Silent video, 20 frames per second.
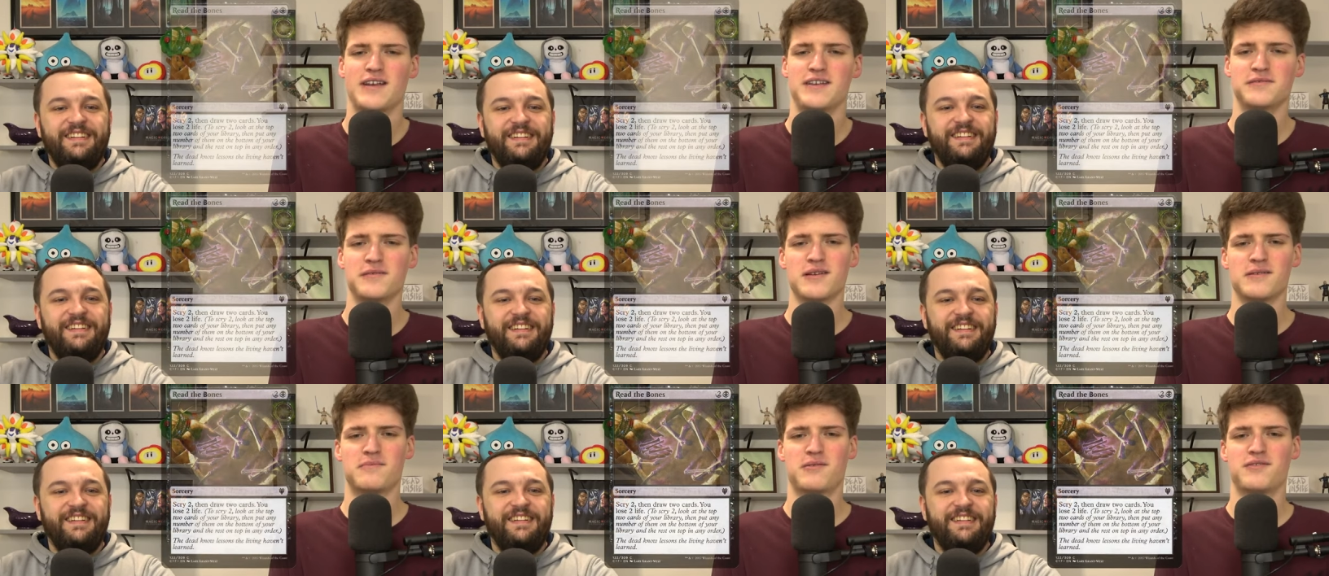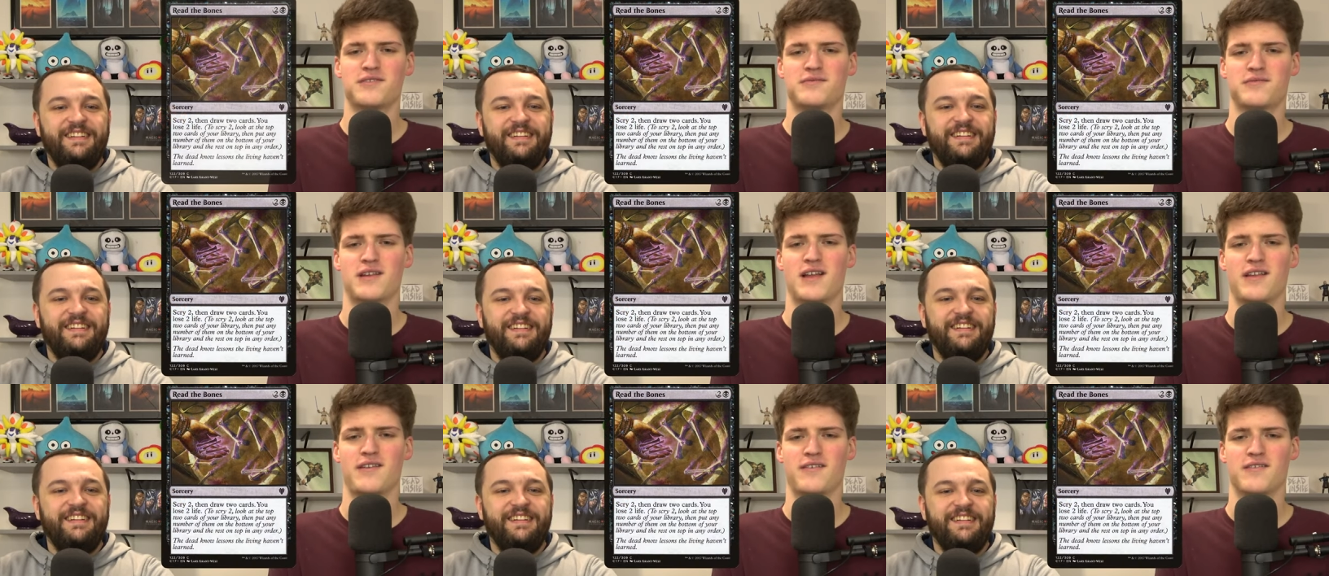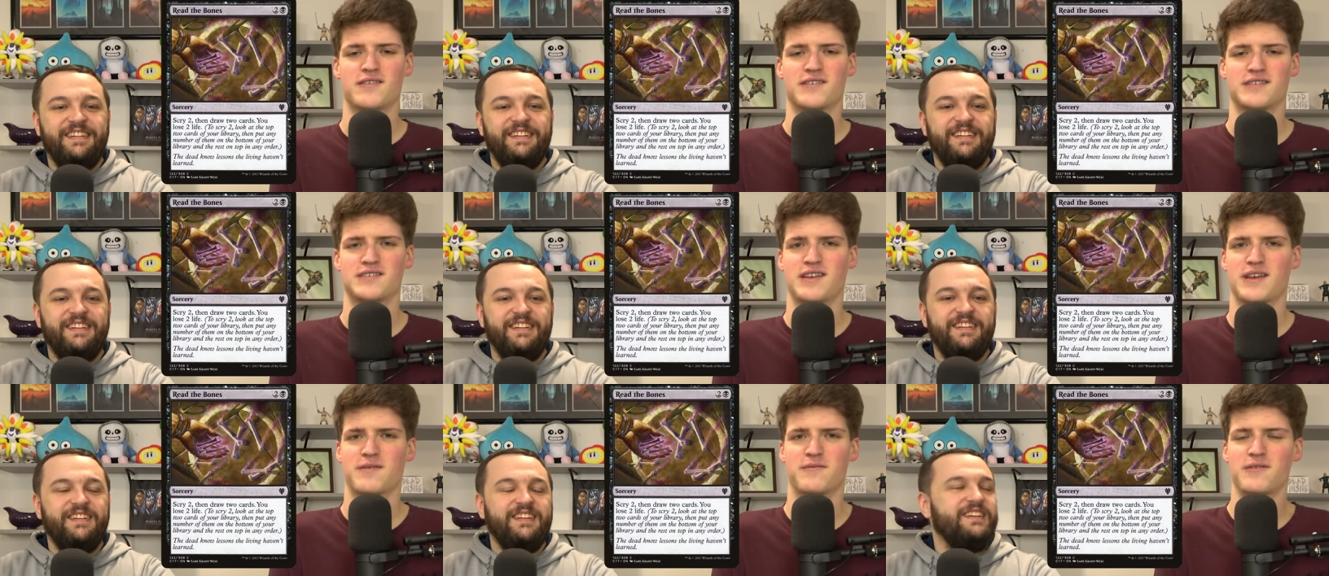Speaker 1: I just want to put this one on here
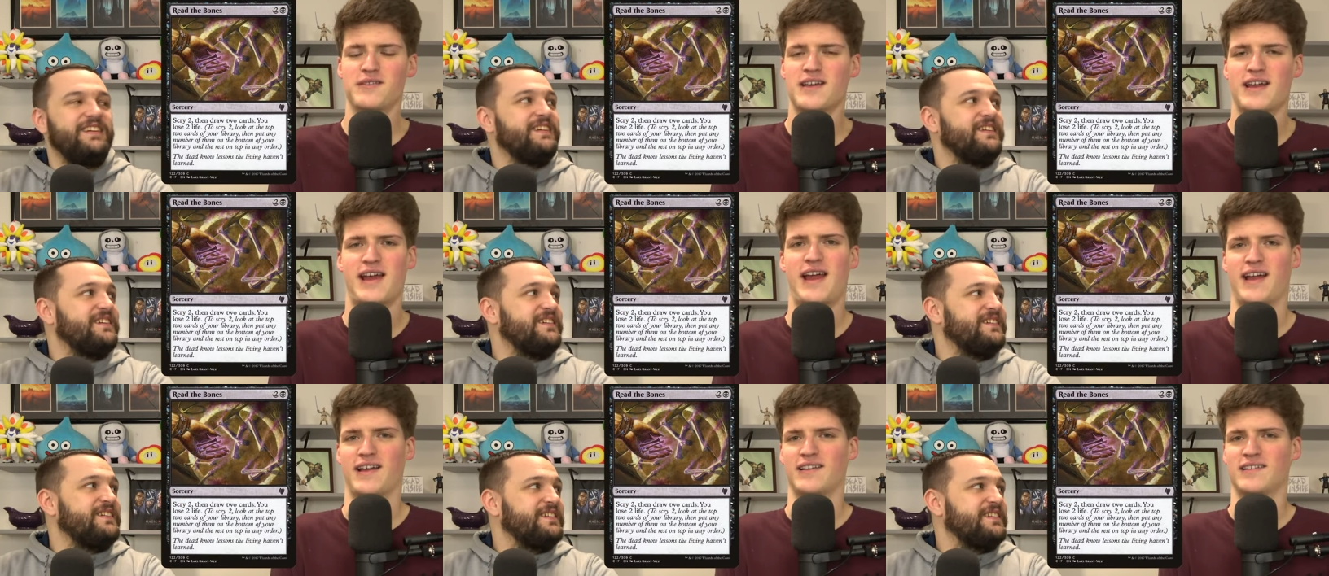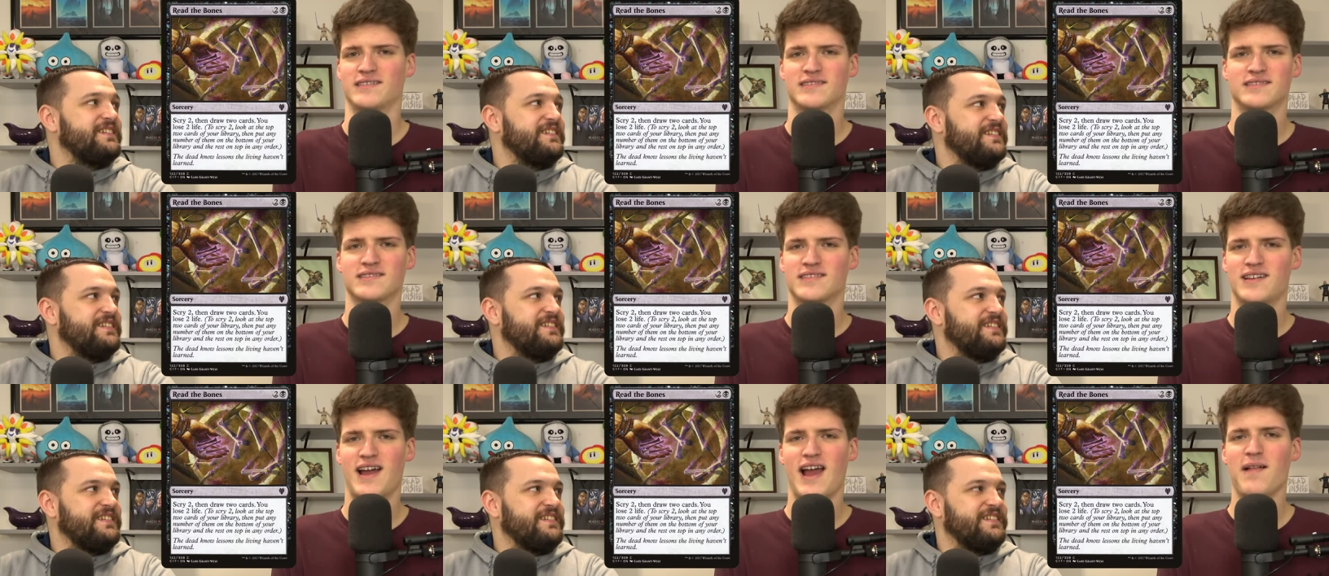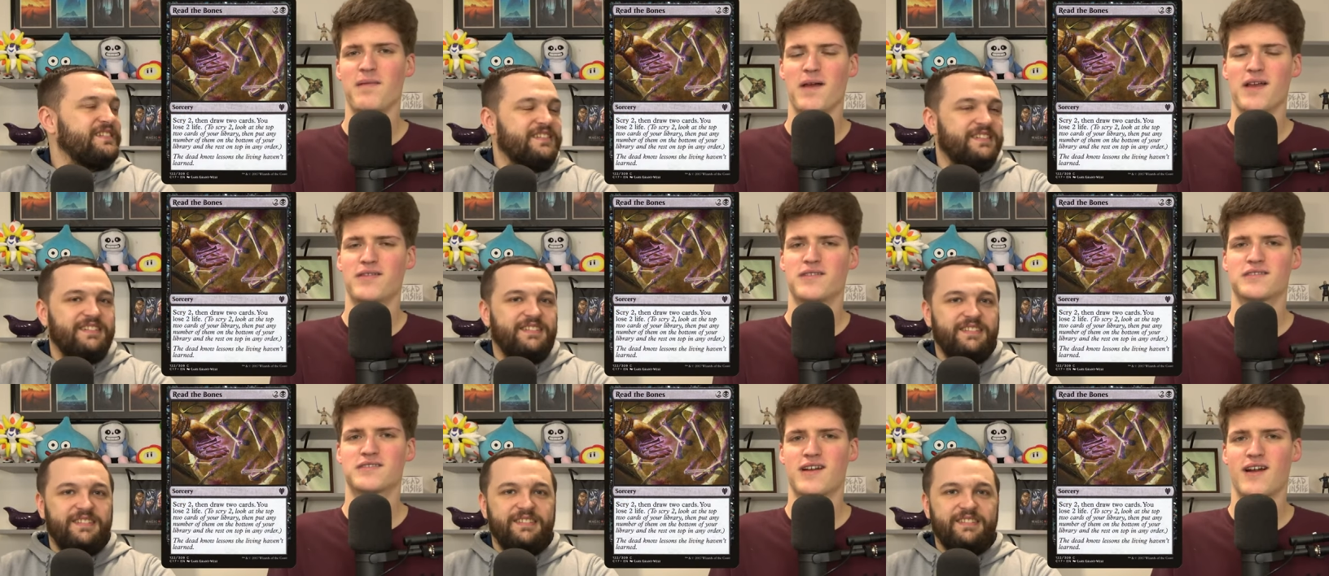because like, what the heck? I
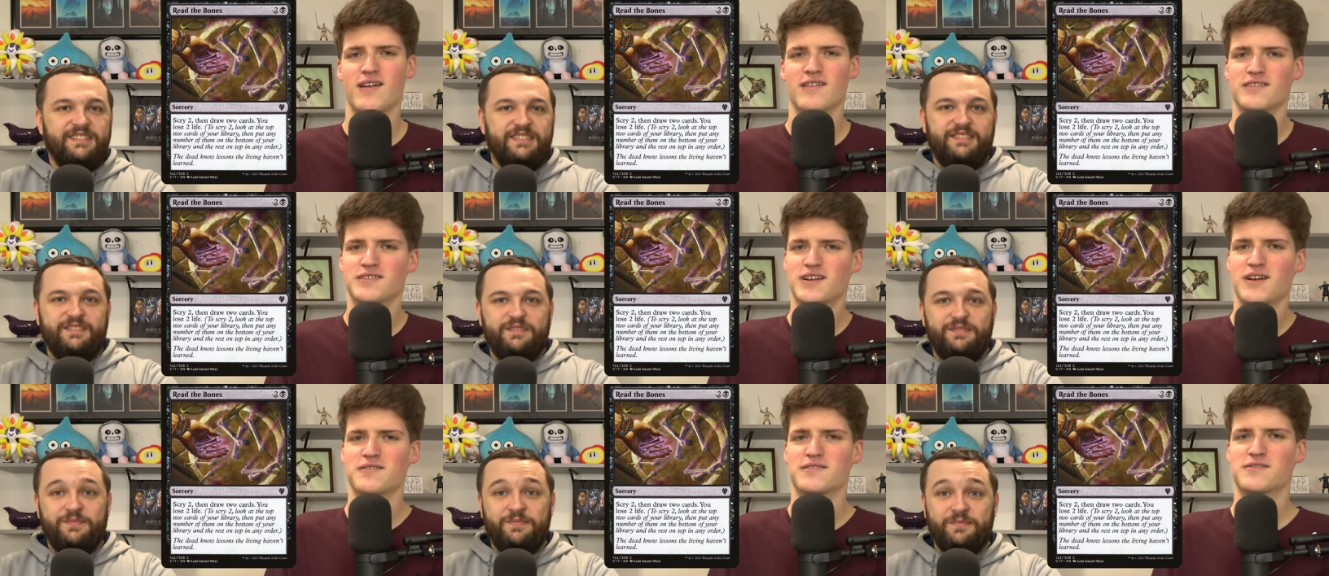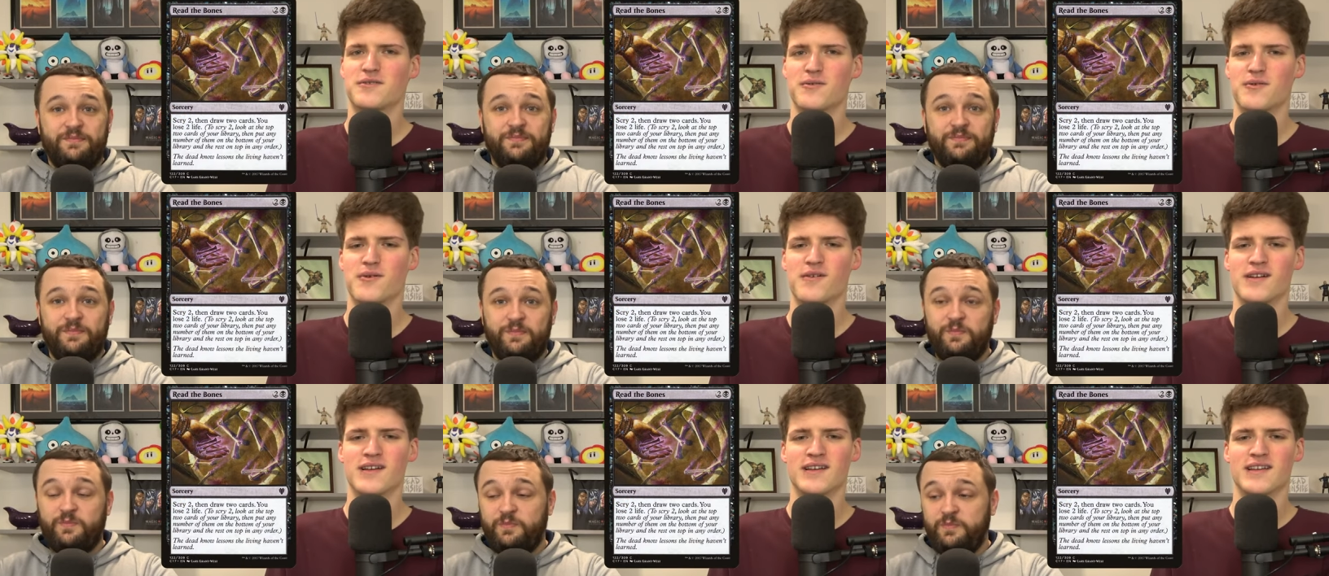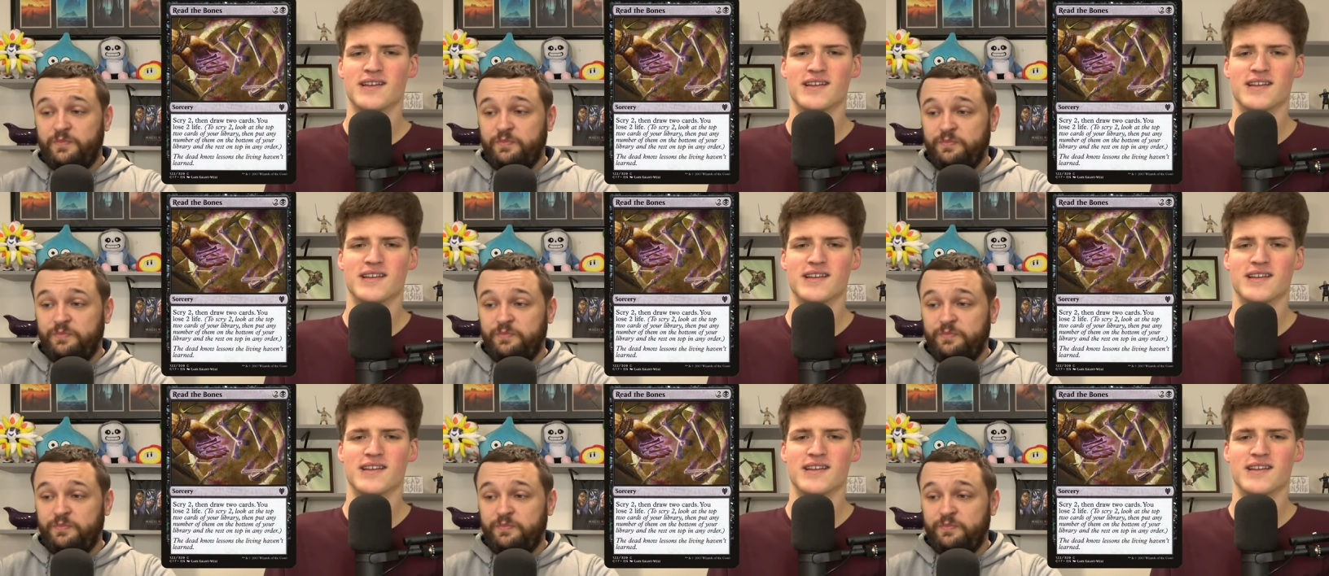like this card. This card's cool.